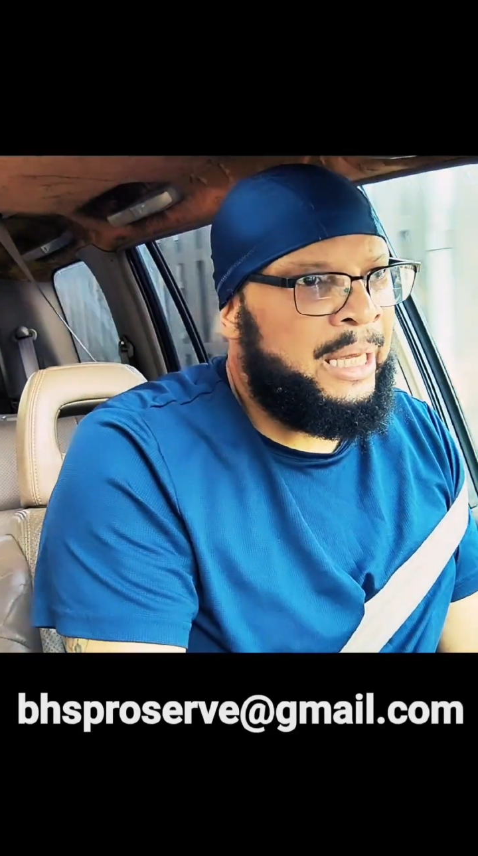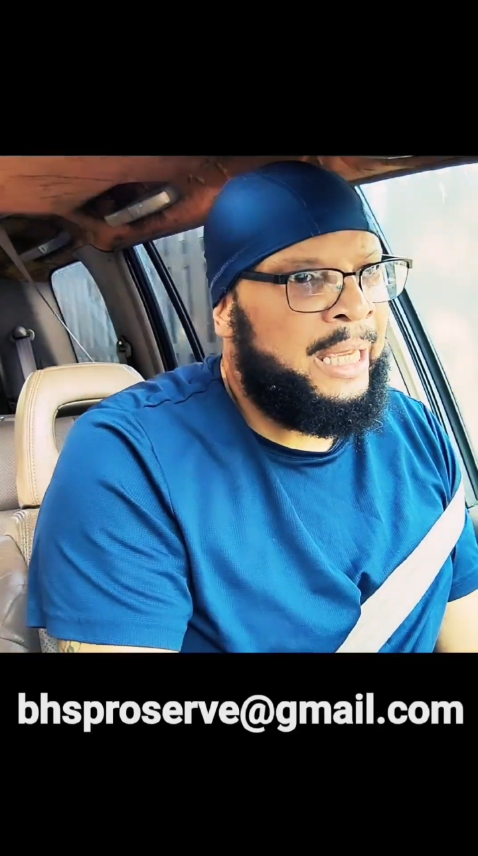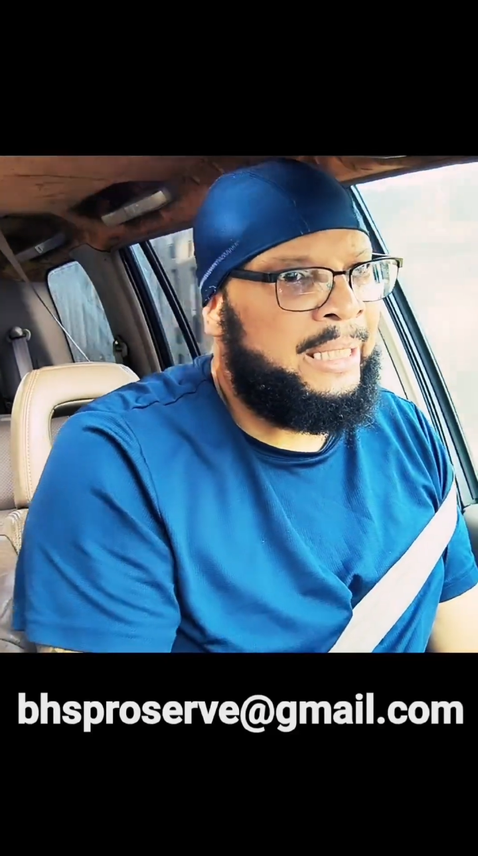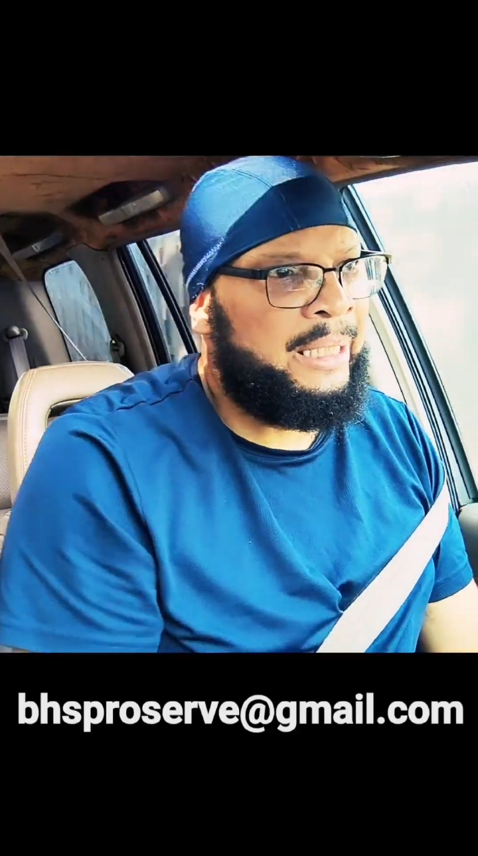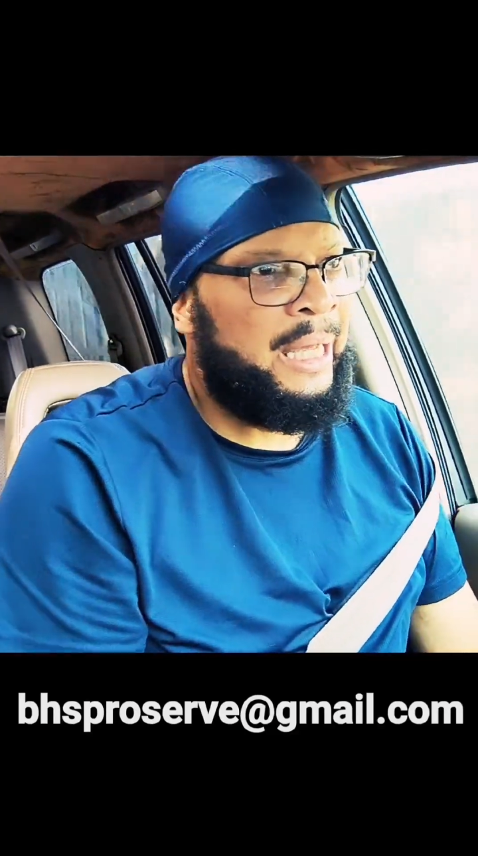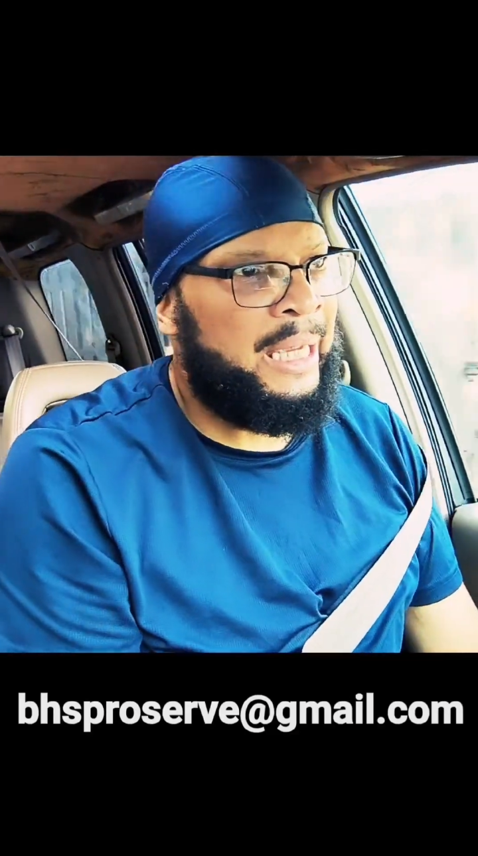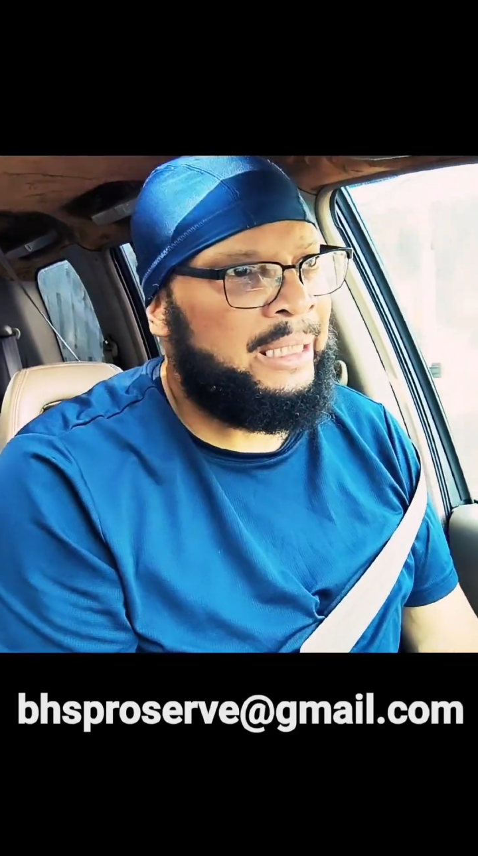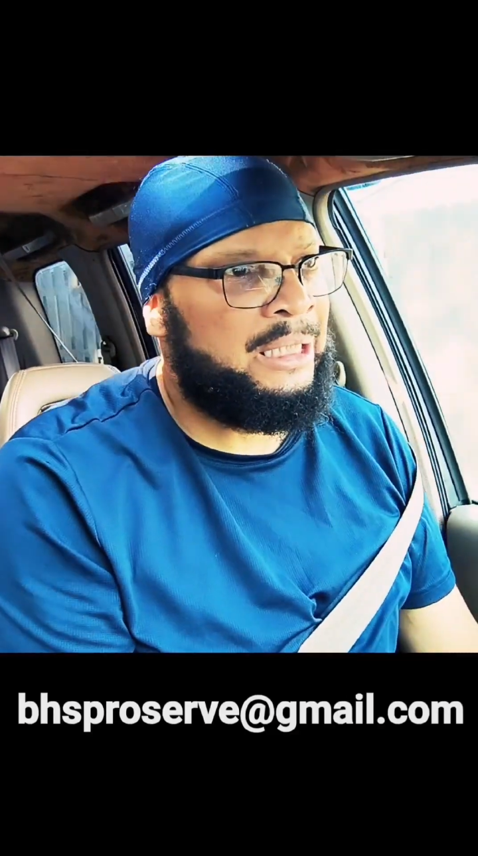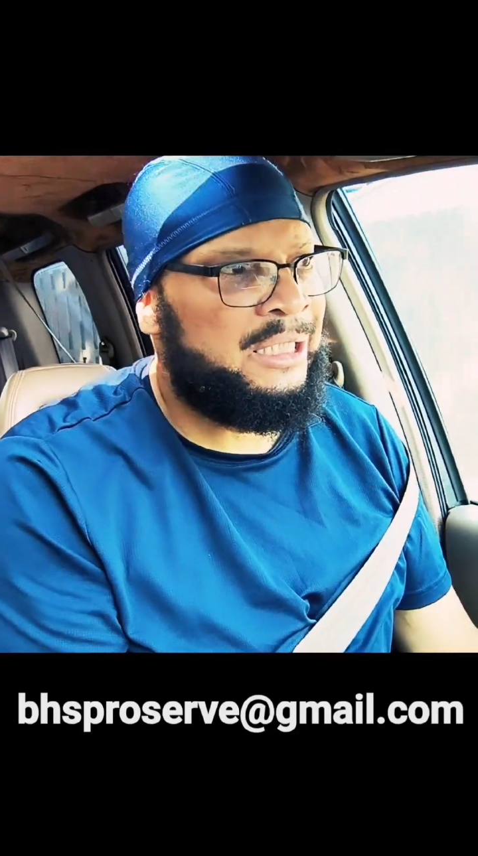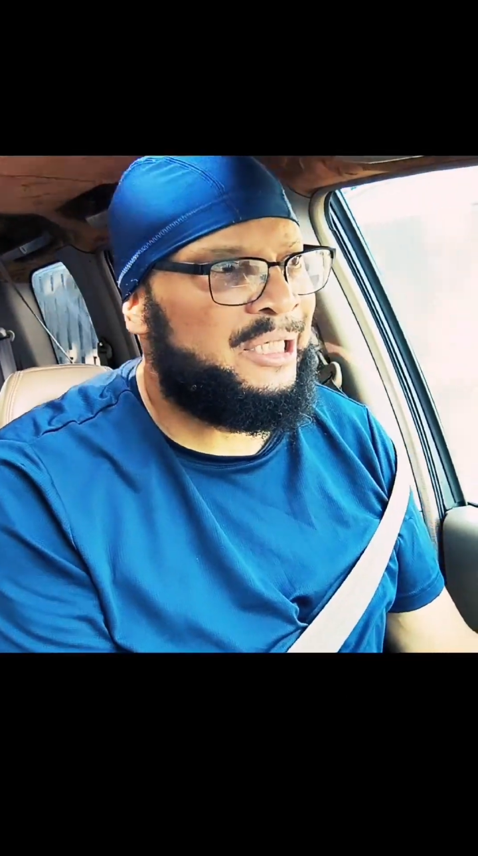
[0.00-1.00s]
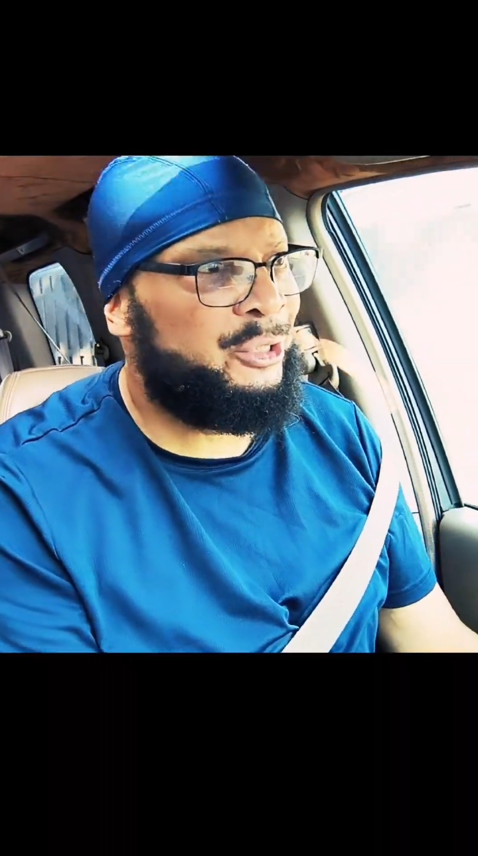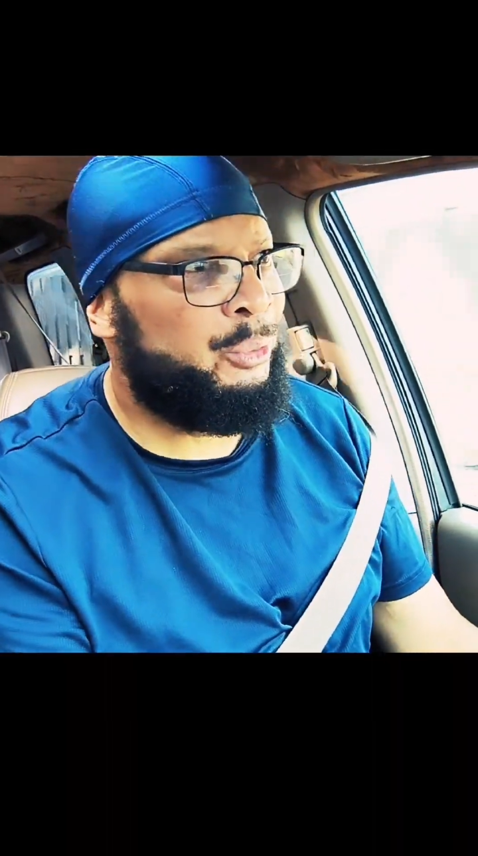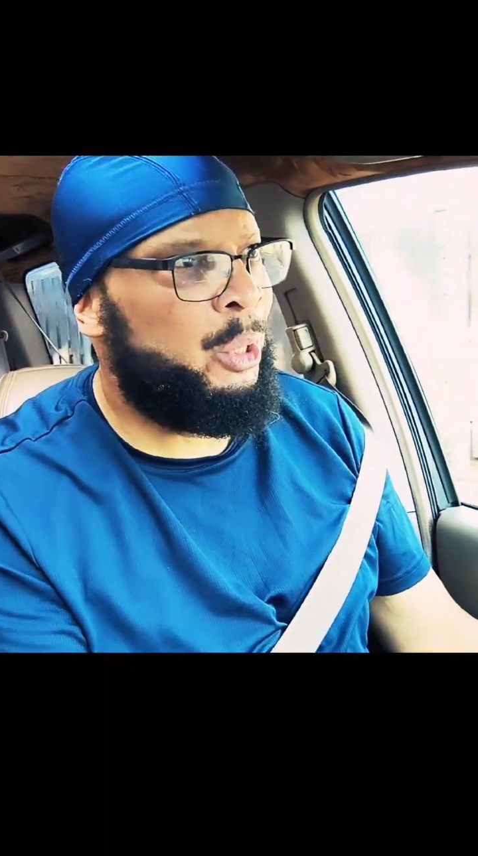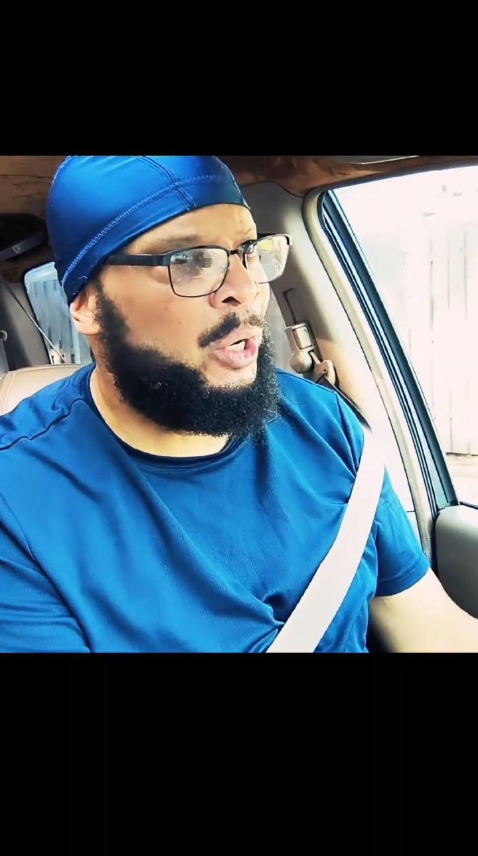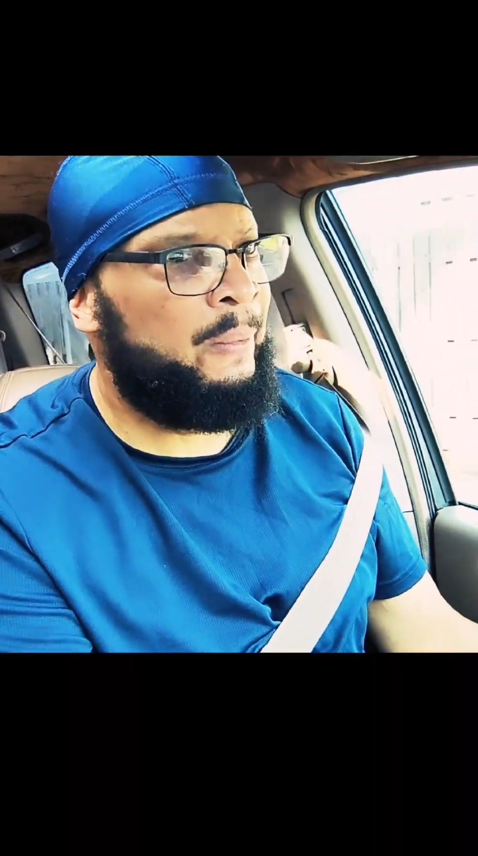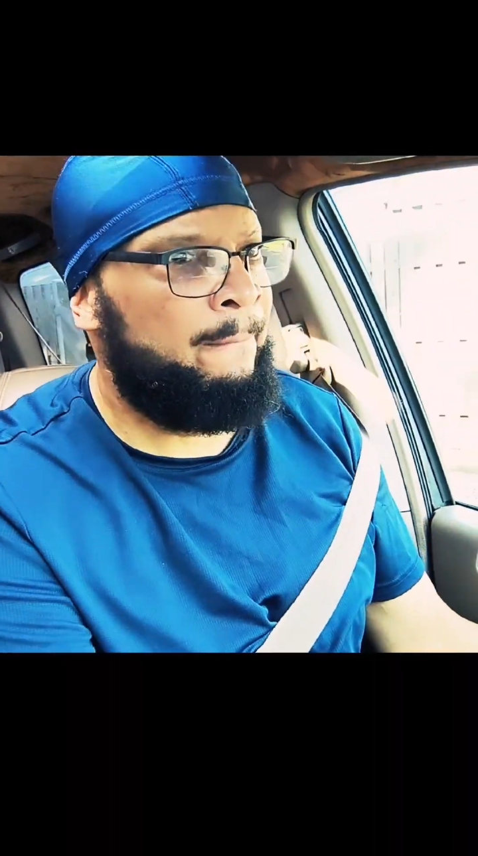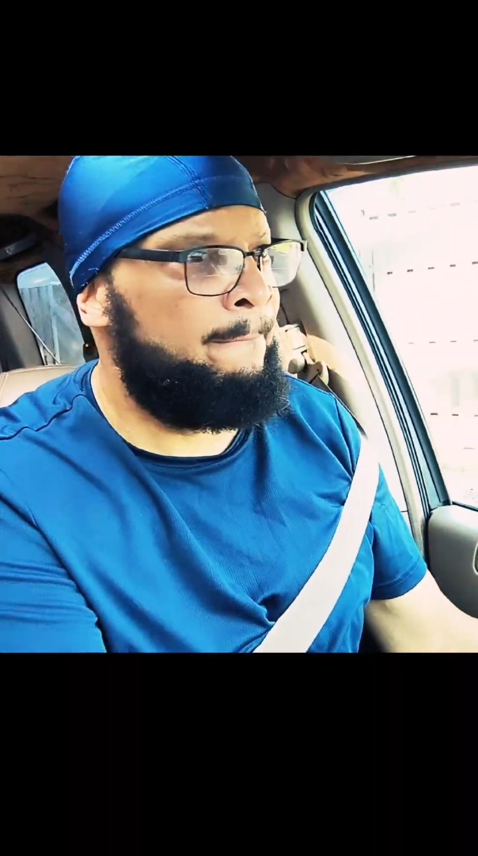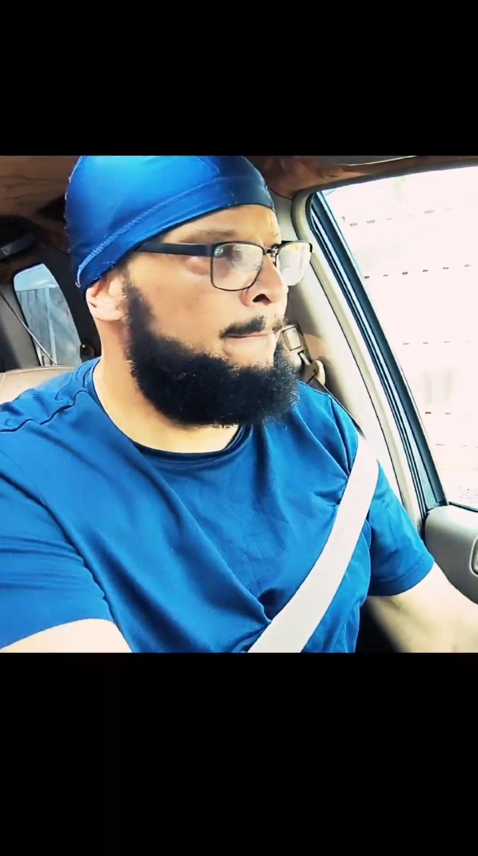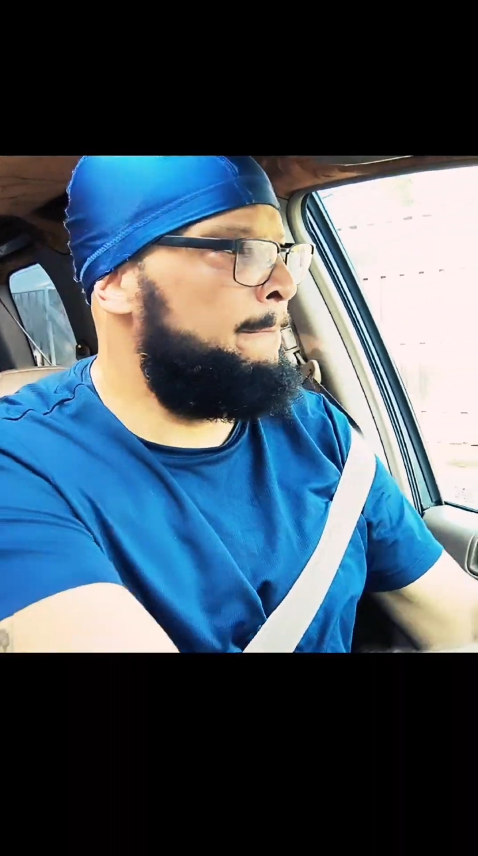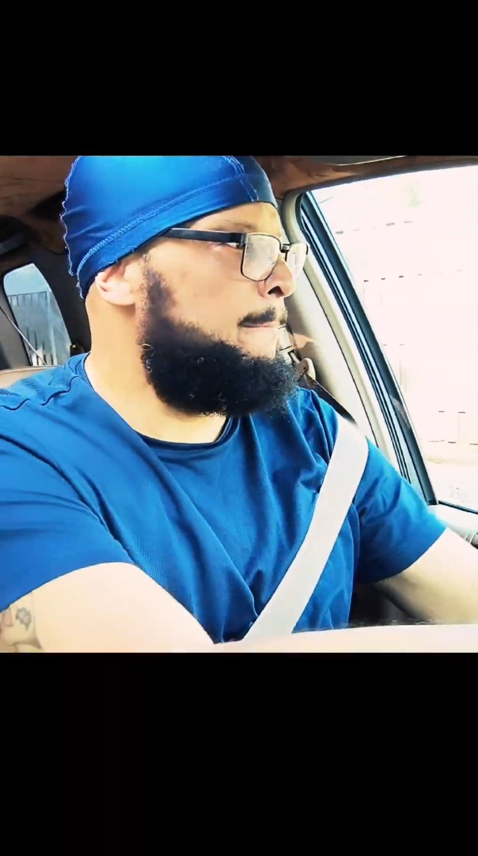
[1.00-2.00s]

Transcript: I ain't, I ain't, I ain't cussing too hard